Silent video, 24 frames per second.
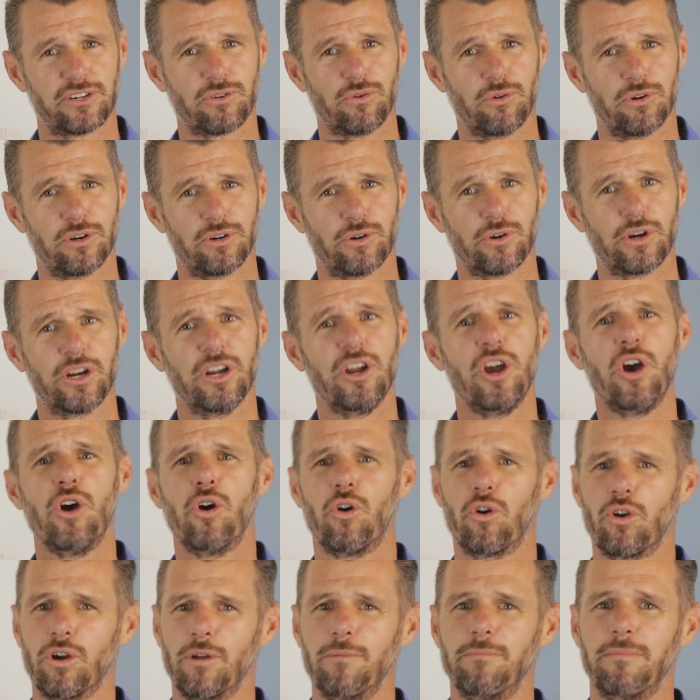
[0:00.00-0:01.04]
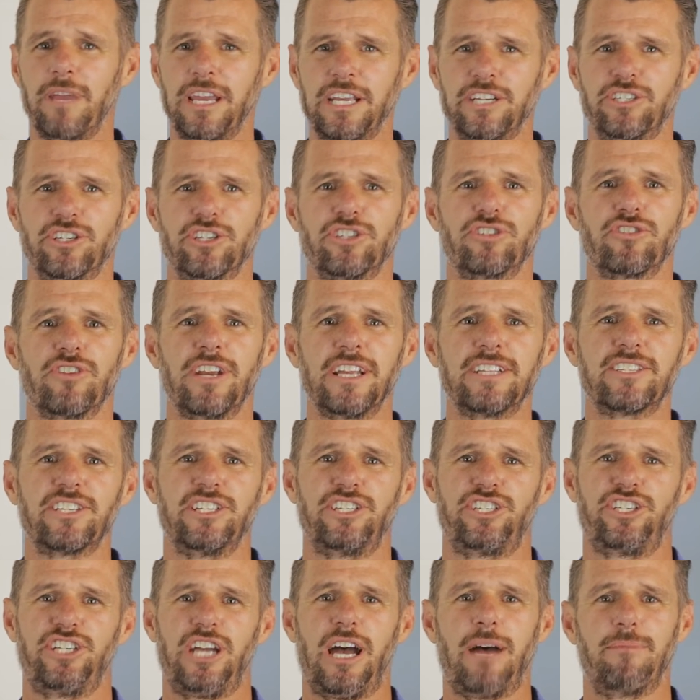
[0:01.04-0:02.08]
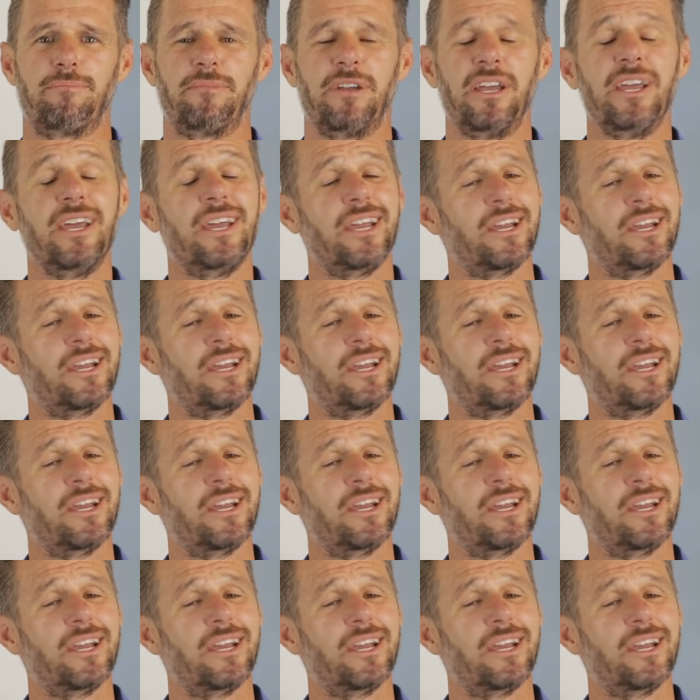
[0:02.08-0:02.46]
corridor or a major transit stop.